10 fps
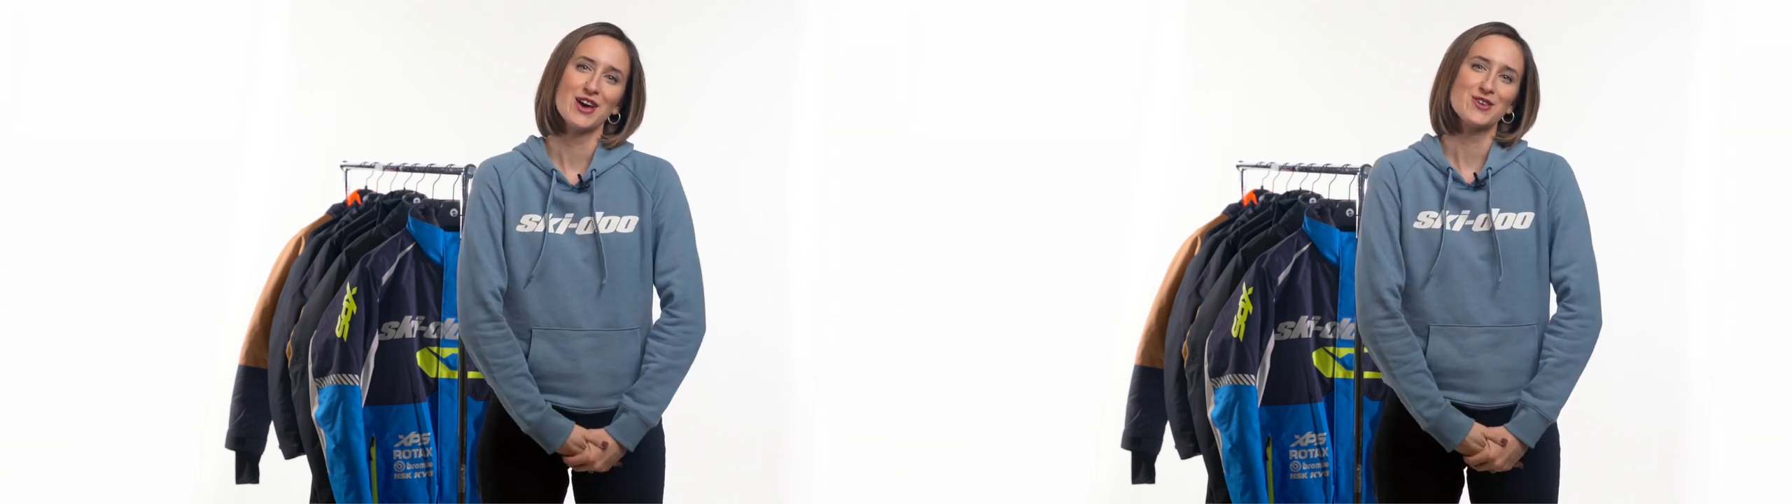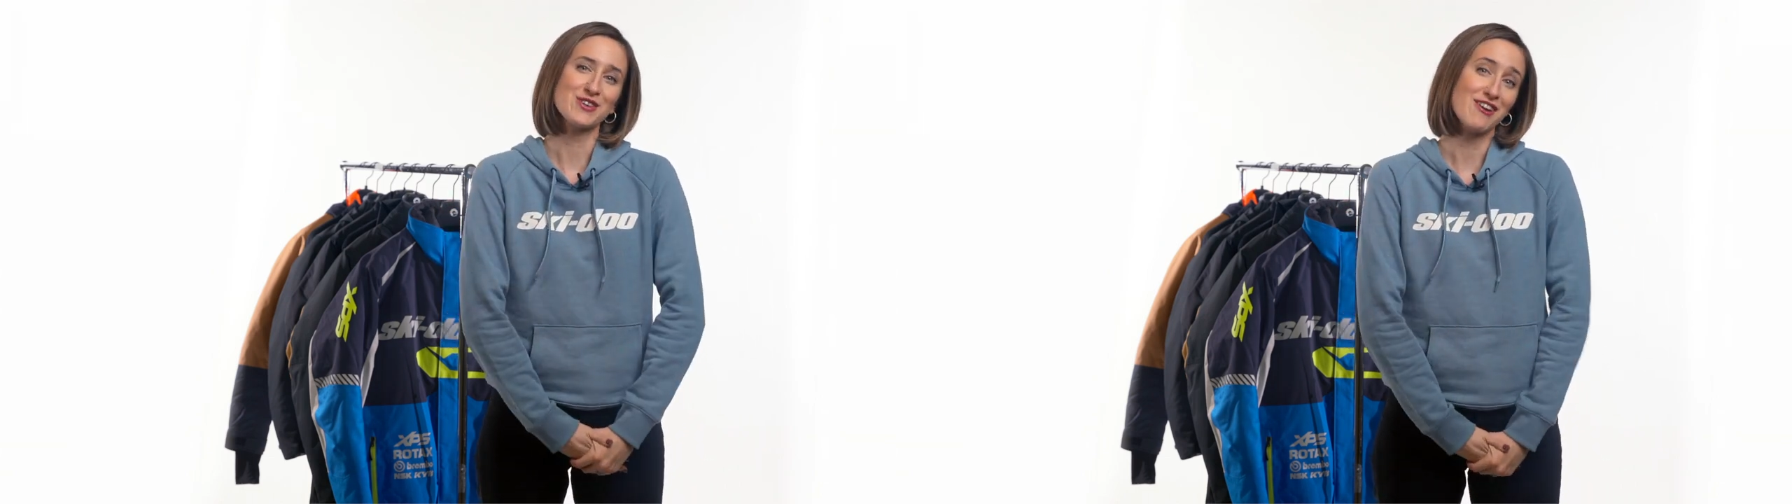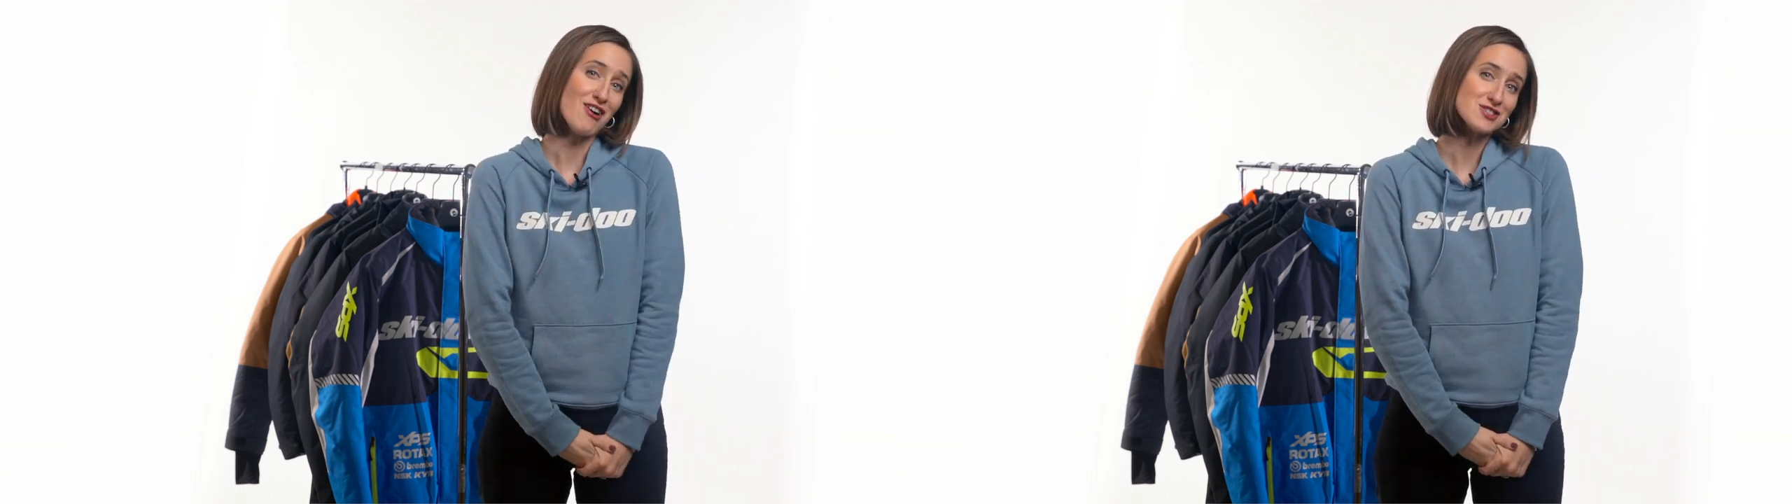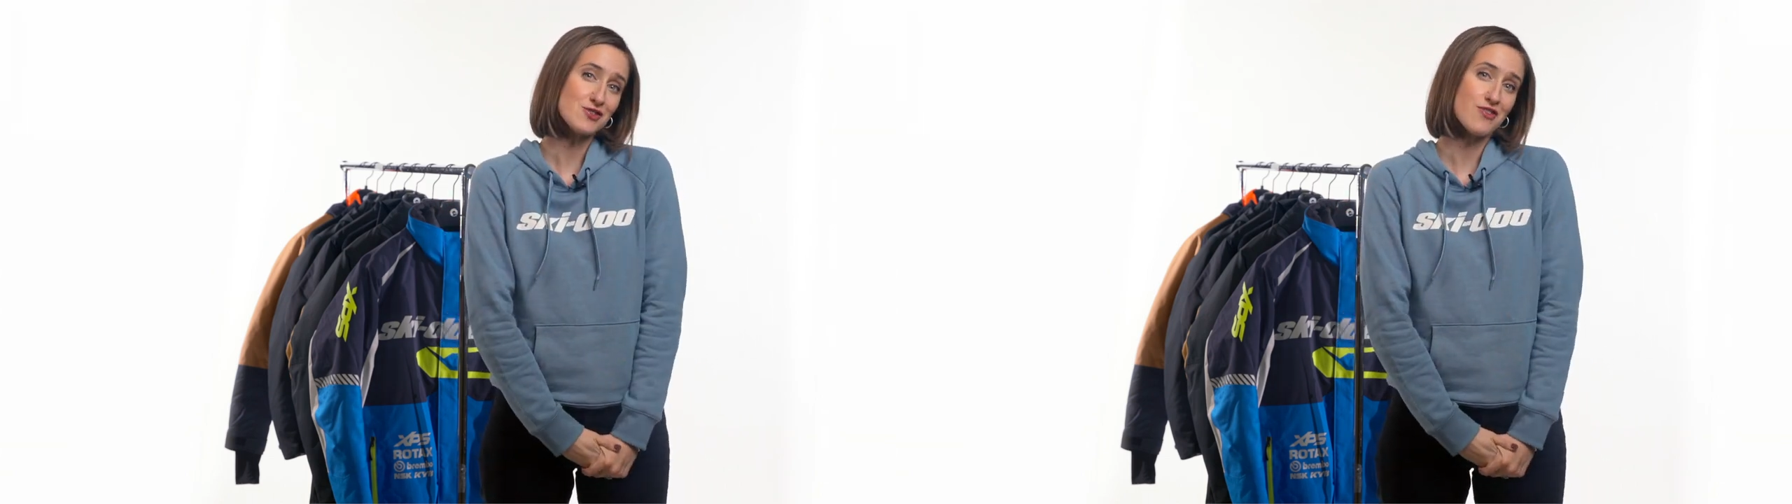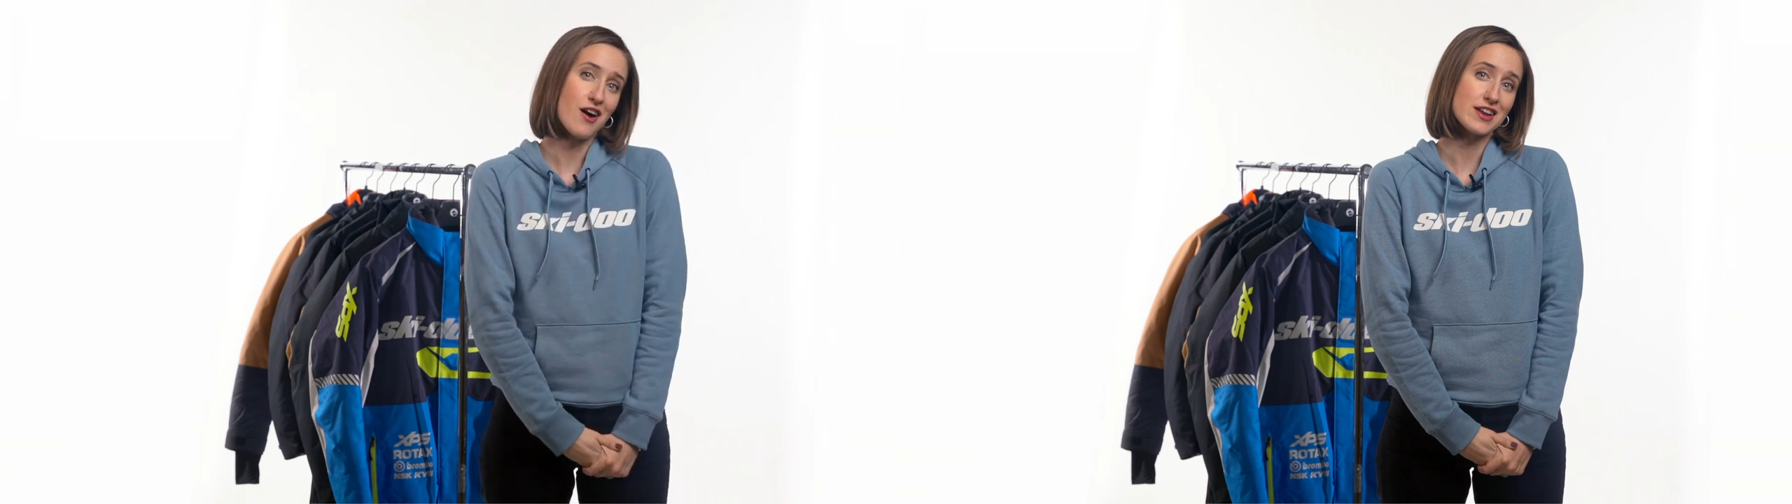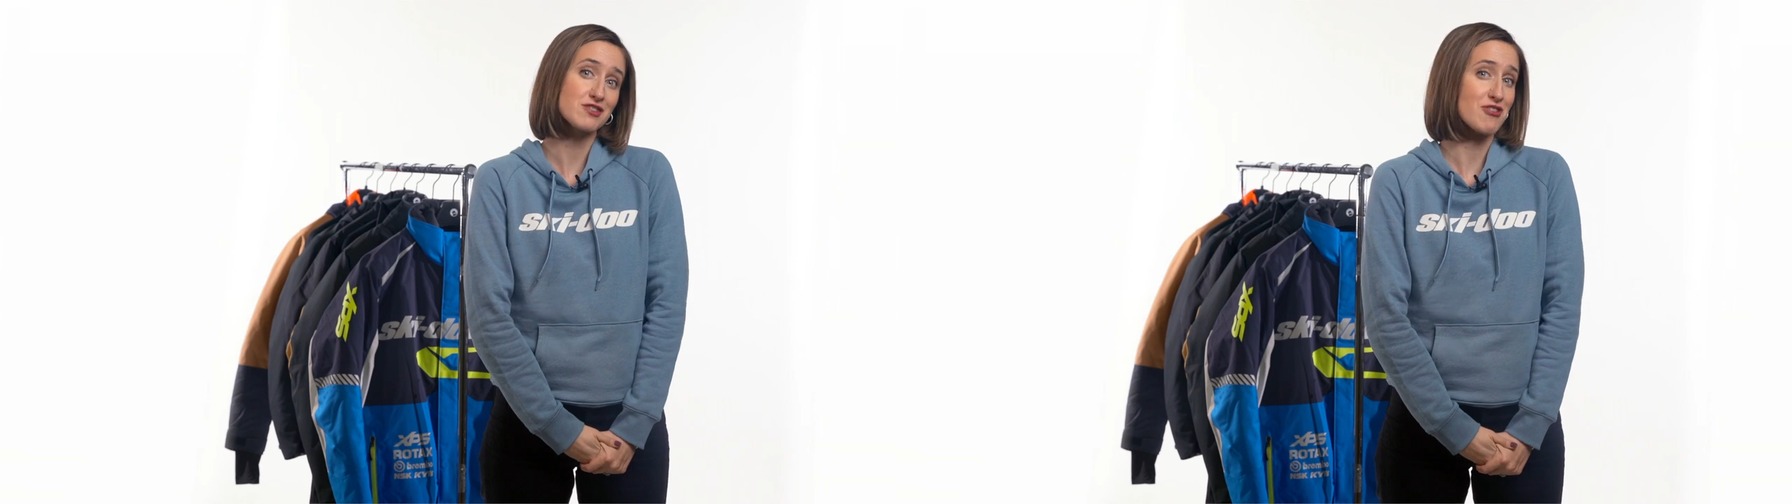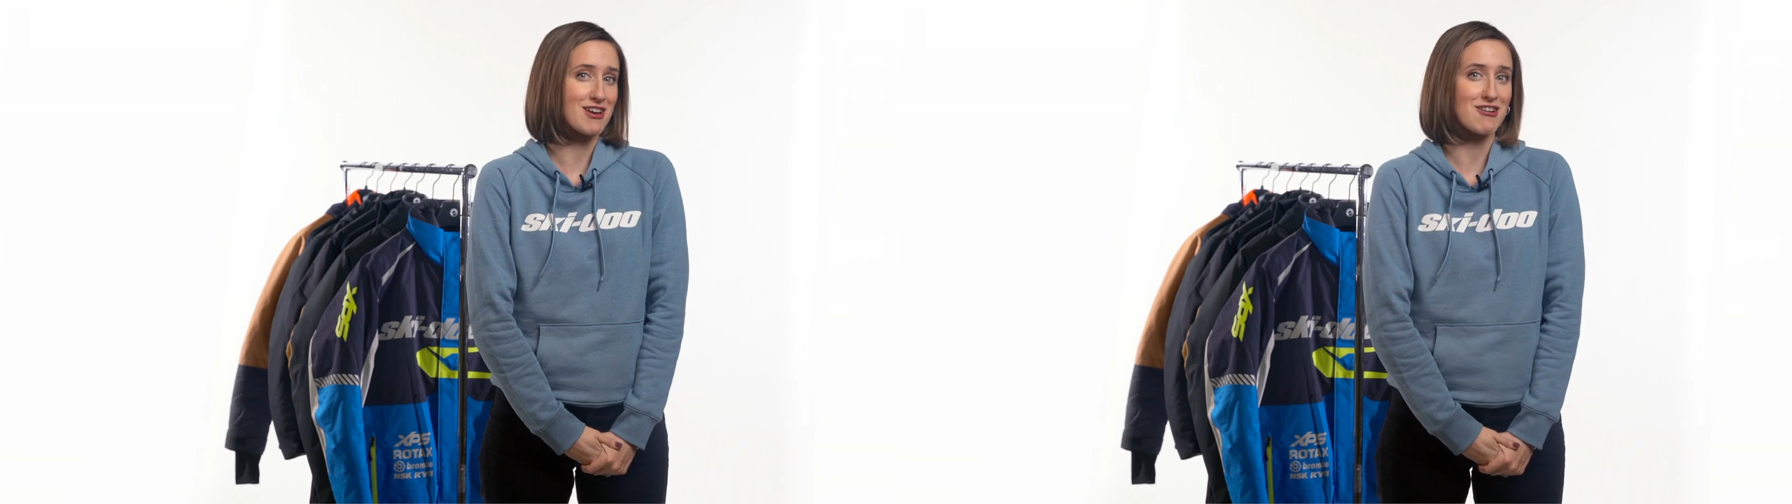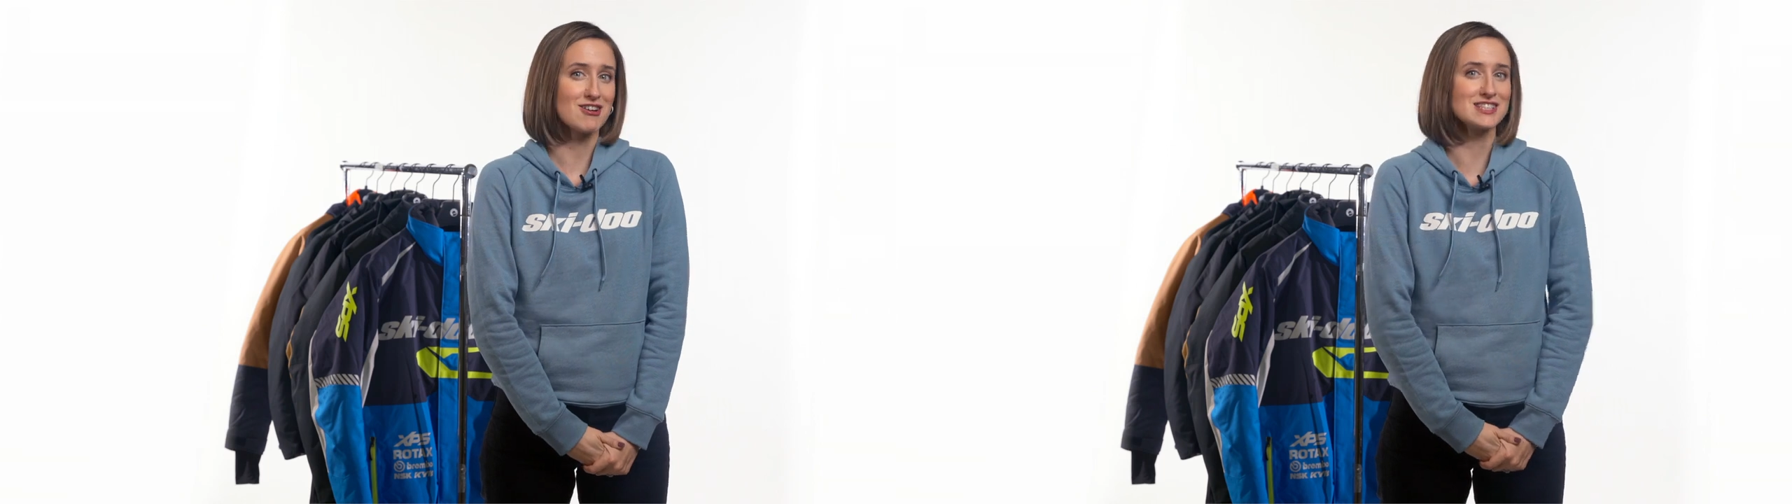You can also find
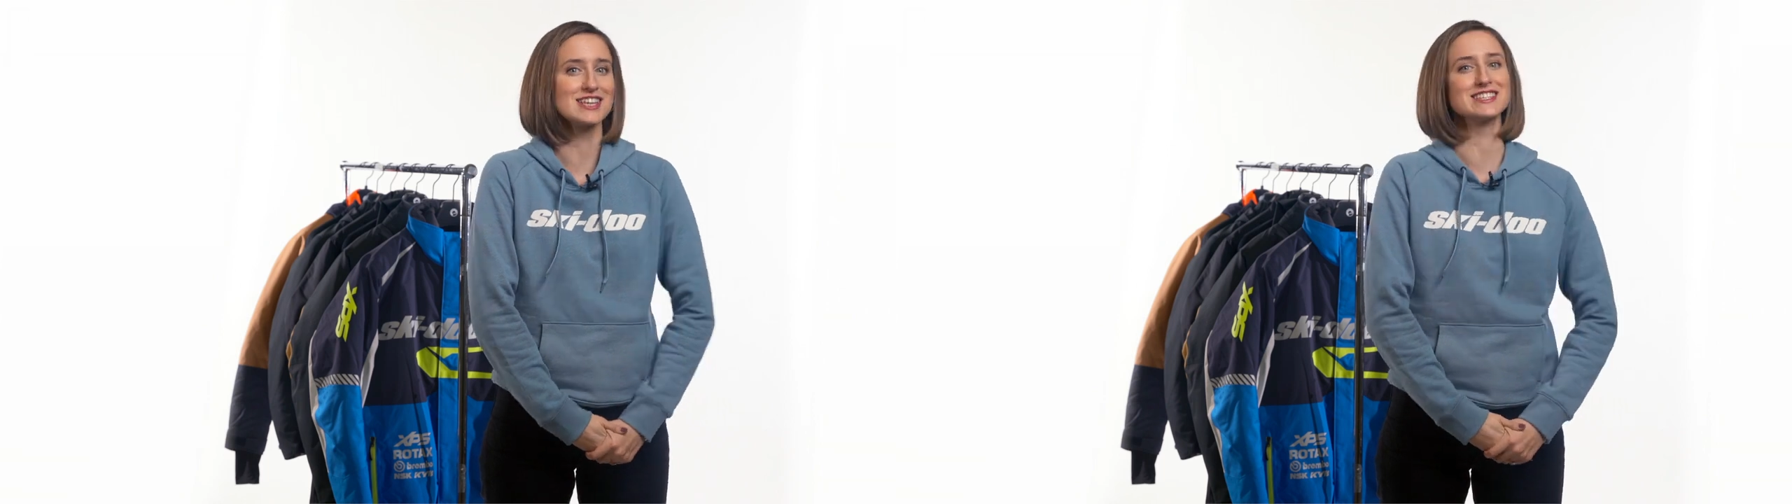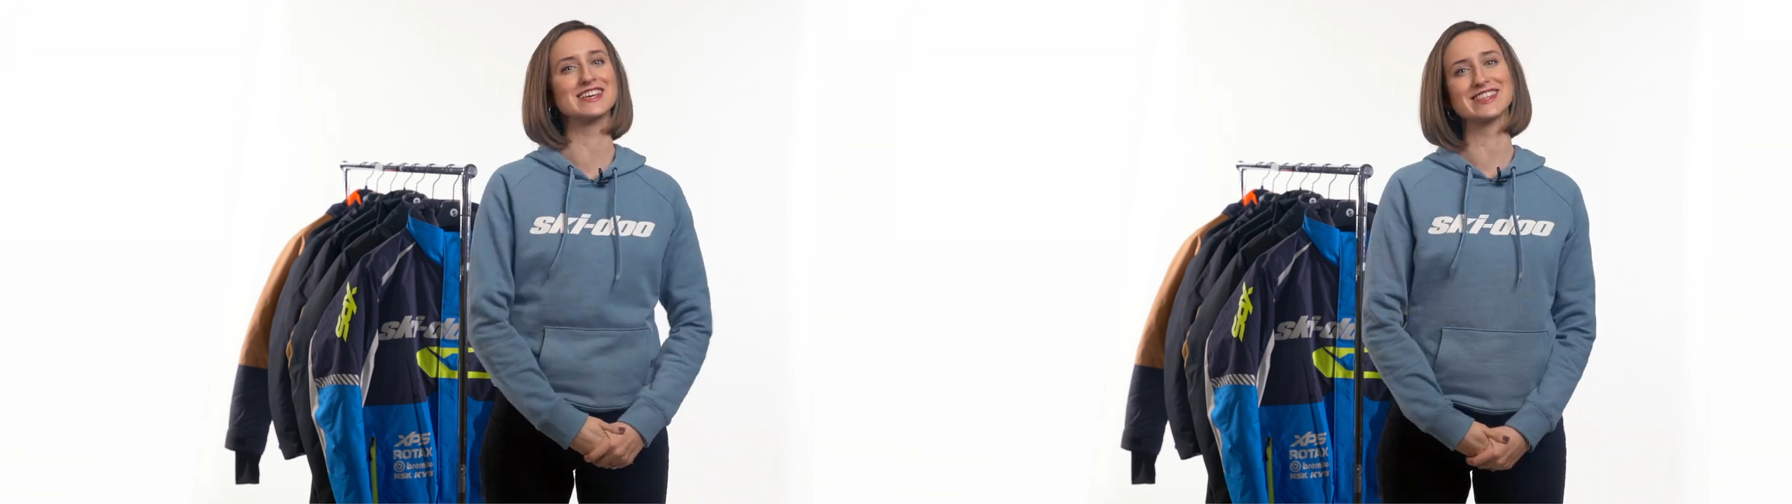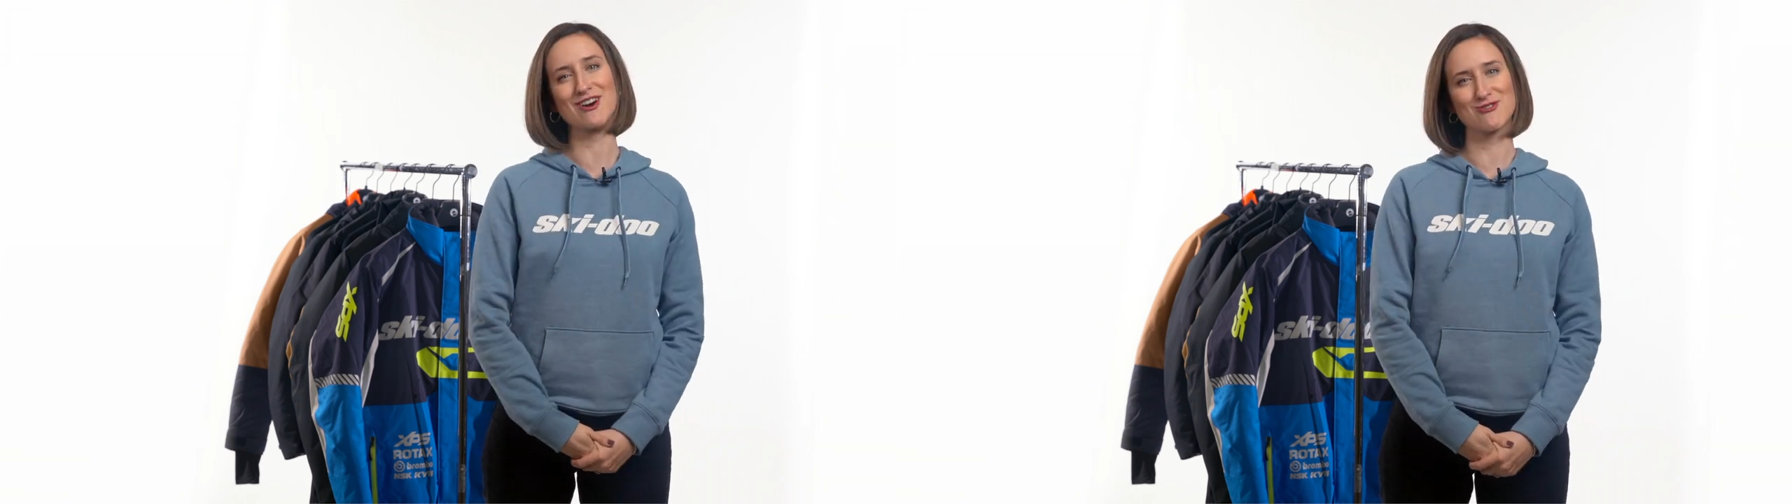great content in the